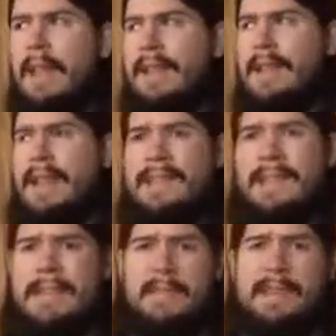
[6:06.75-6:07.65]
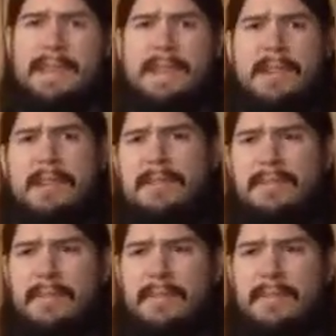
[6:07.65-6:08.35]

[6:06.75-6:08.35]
like I said, I spent $130,